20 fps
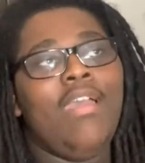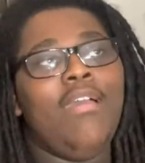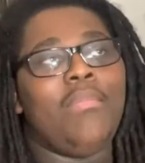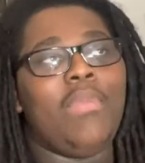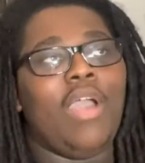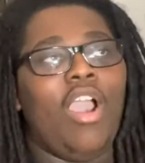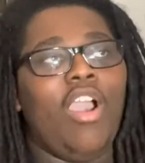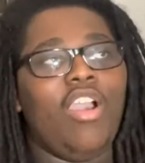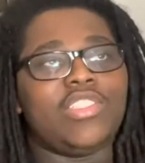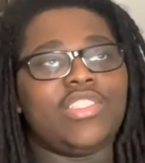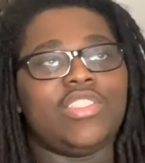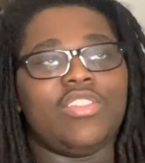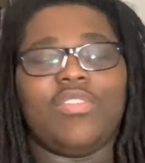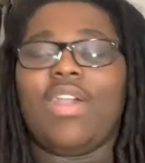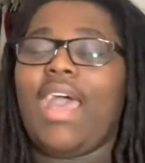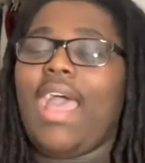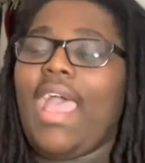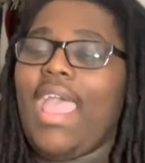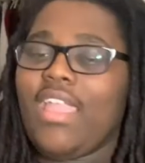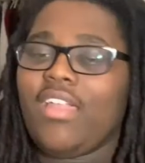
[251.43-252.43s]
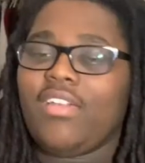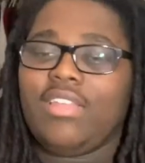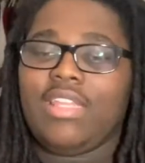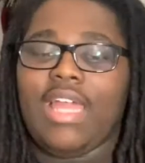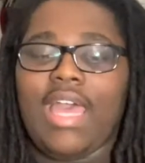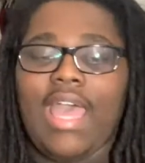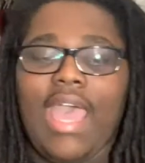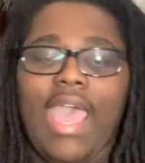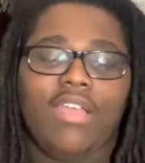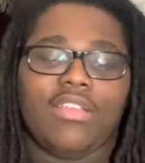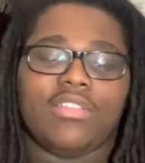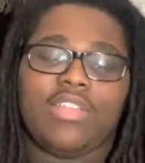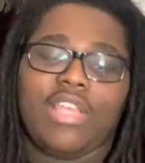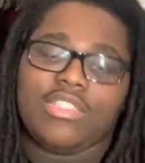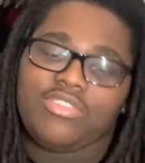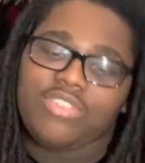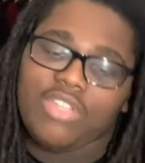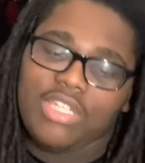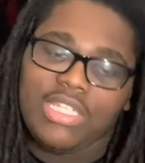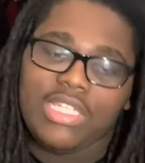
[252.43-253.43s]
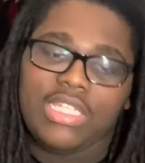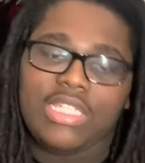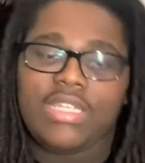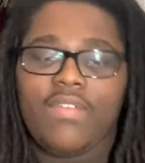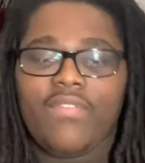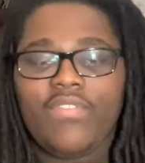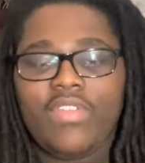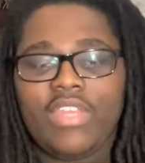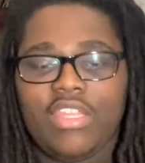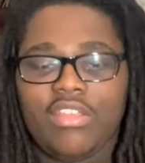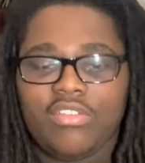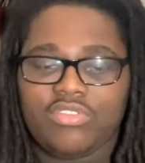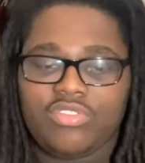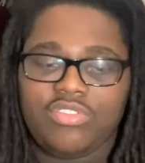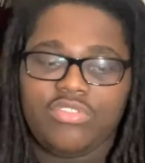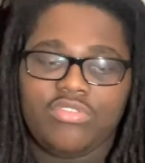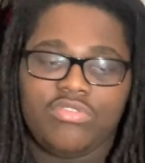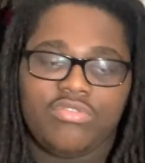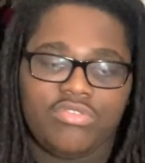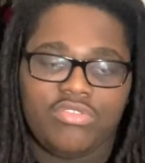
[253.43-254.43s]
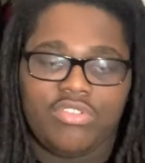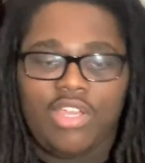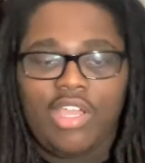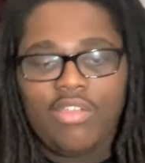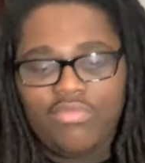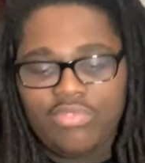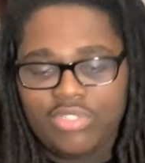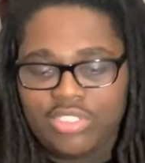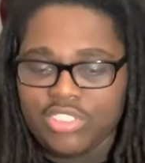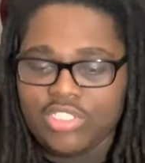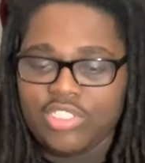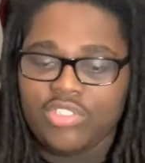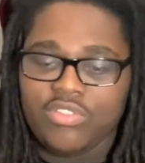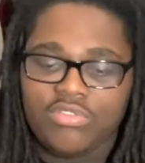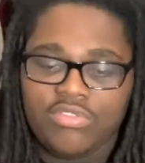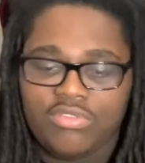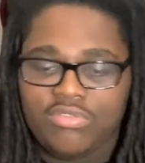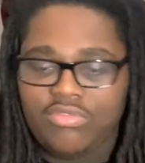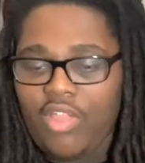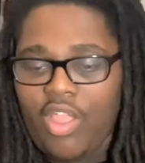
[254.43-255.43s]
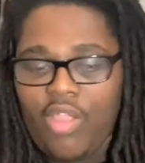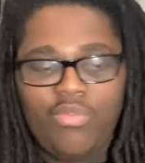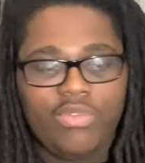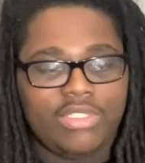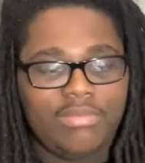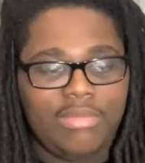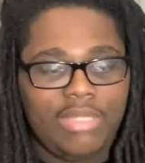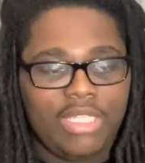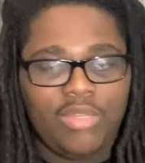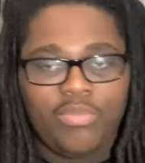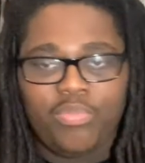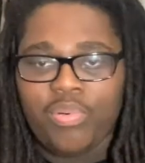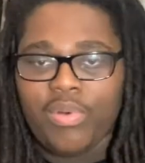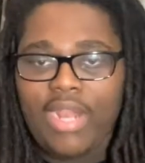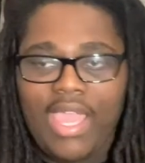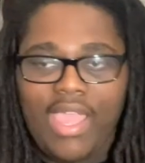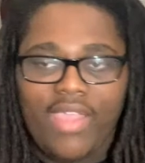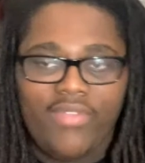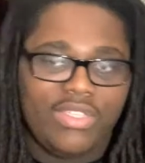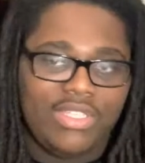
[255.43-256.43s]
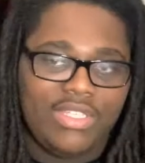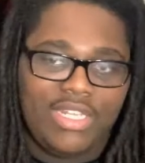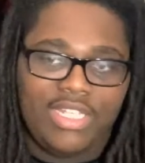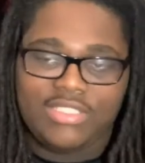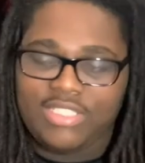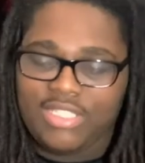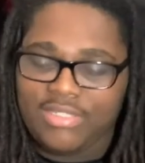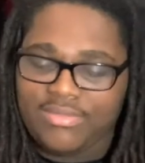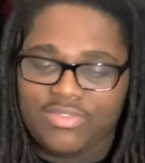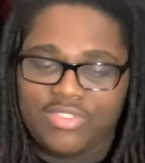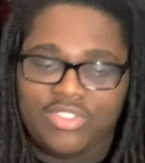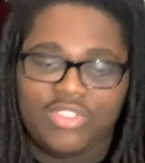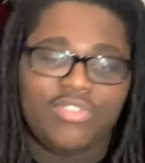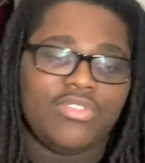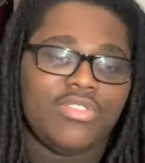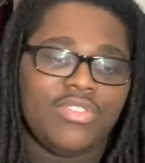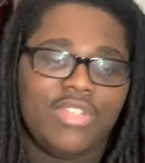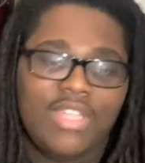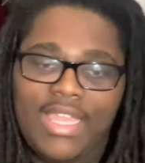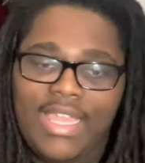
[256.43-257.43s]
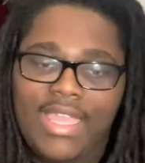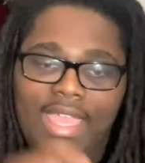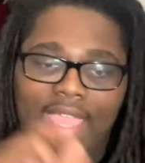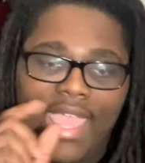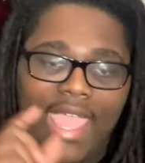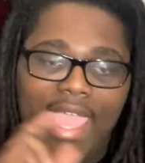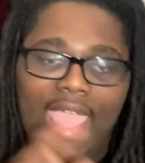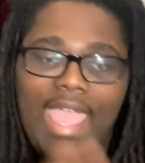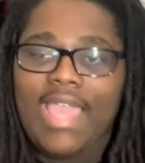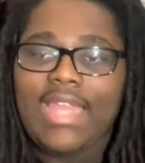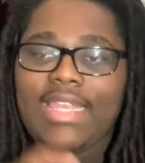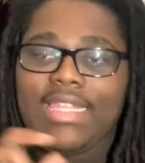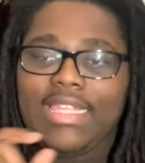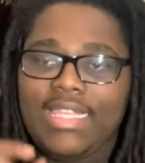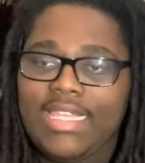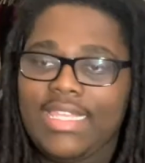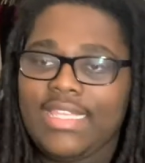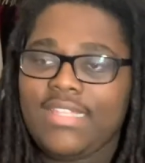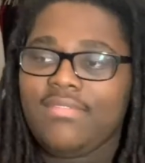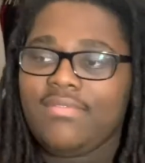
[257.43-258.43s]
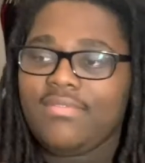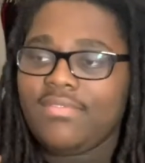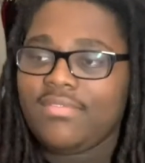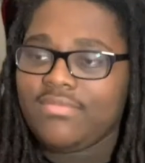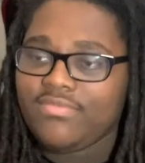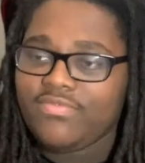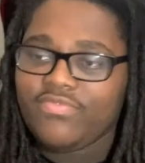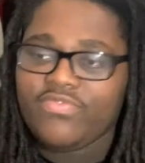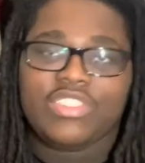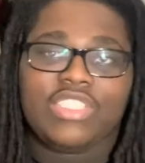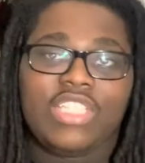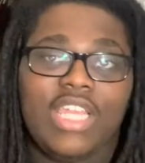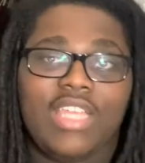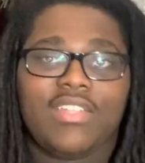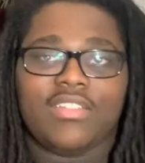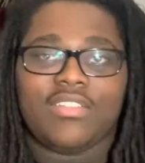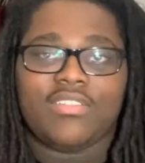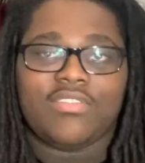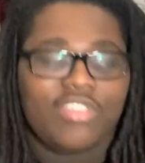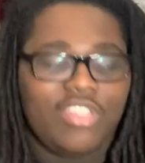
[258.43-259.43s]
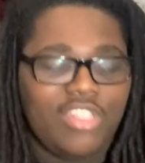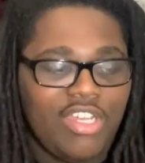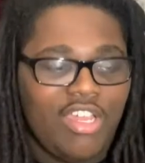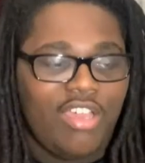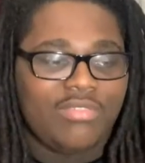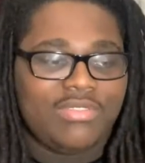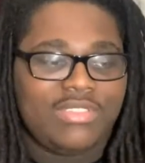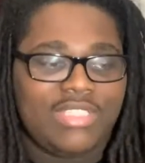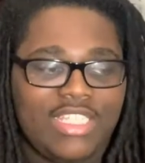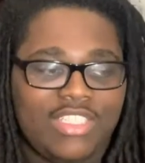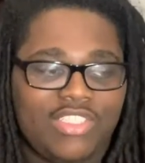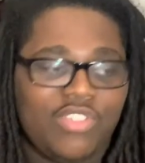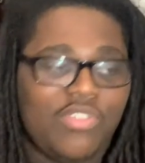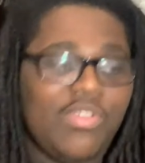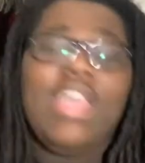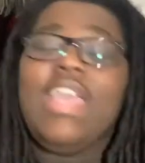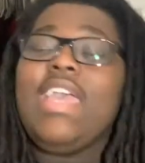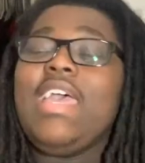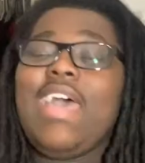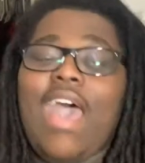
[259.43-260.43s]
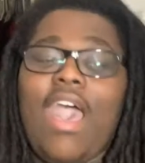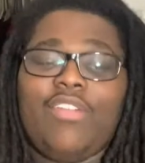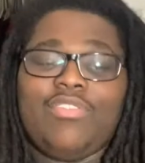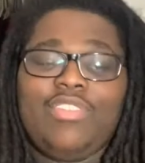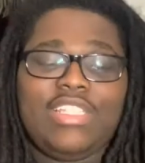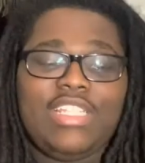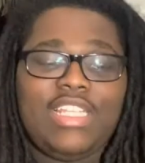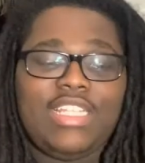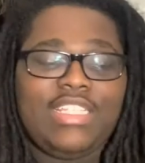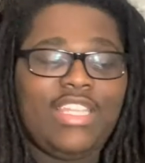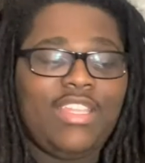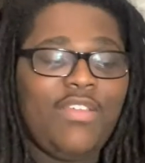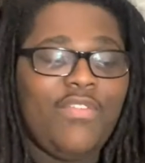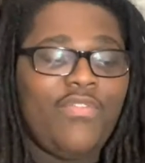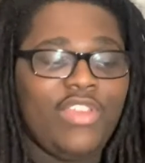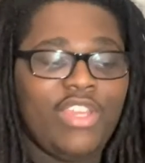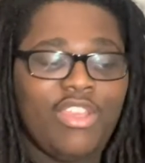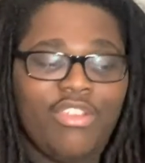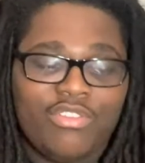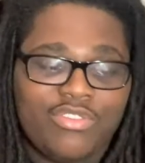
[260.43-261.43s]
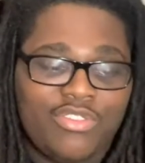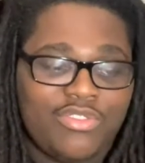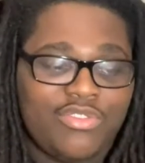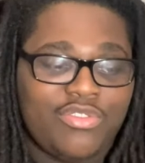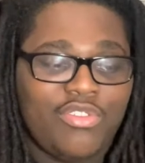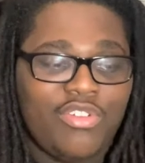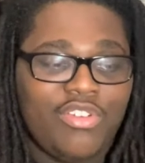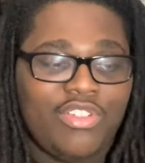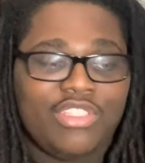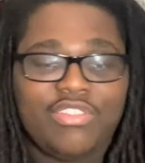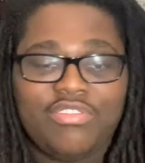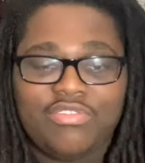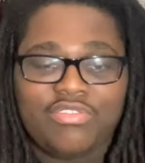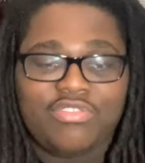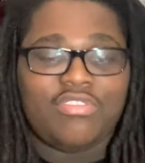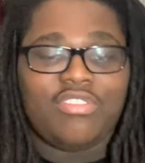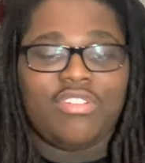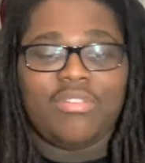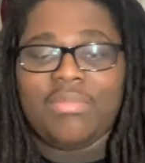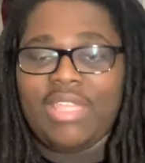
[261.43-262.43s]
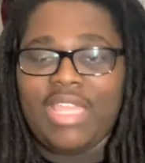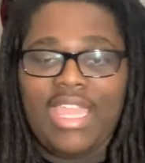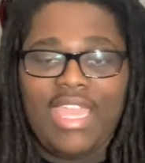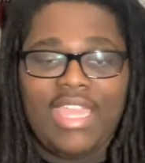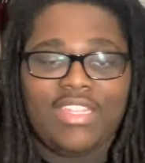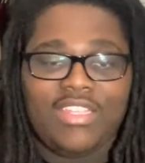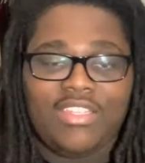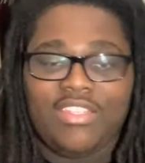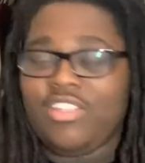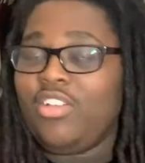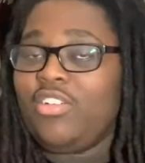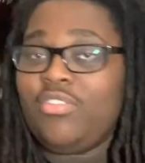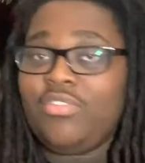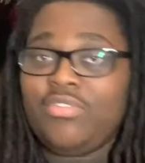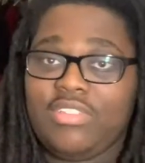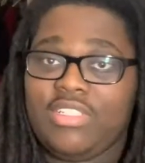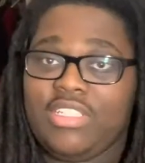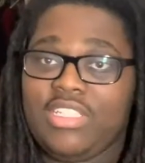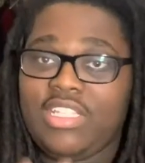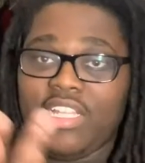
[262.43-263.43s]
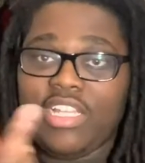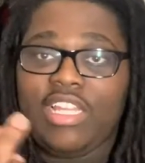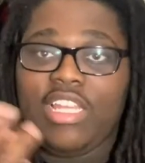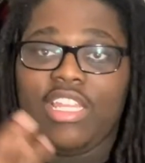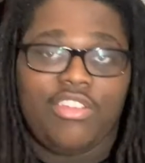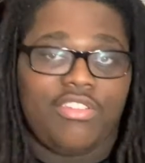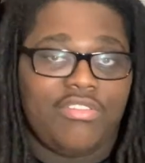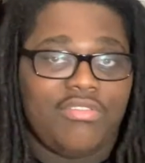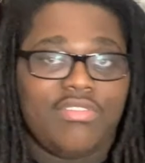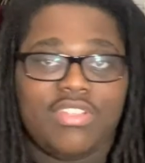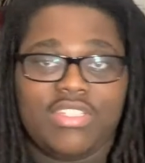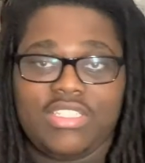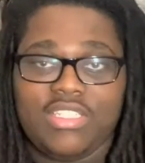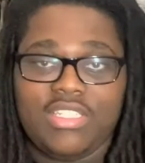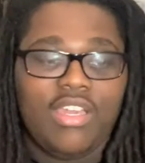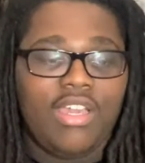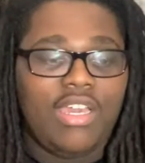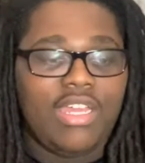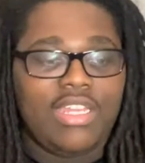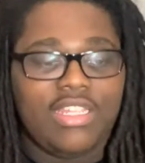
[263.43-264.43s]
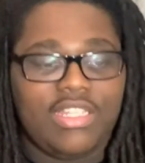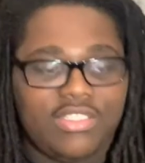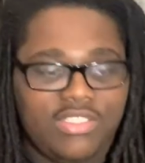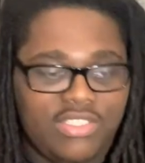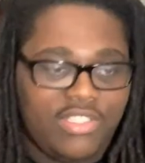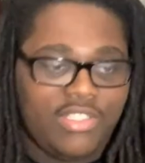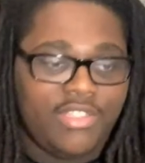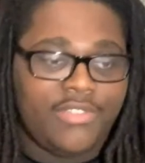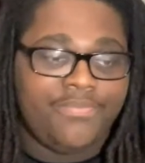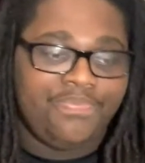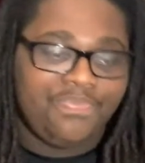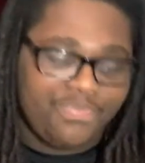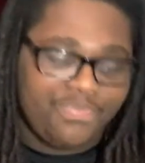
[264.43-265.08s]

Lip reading: But also, I ain't gonna lie. I started looking at videos, too. You know, I went to Google. I went to my little private, and I typed in Google how to eat vagina, you know what I'm saying? So I was looking at the little video tutorial, you were showing me how, you know, the clitoris and all that other stuff.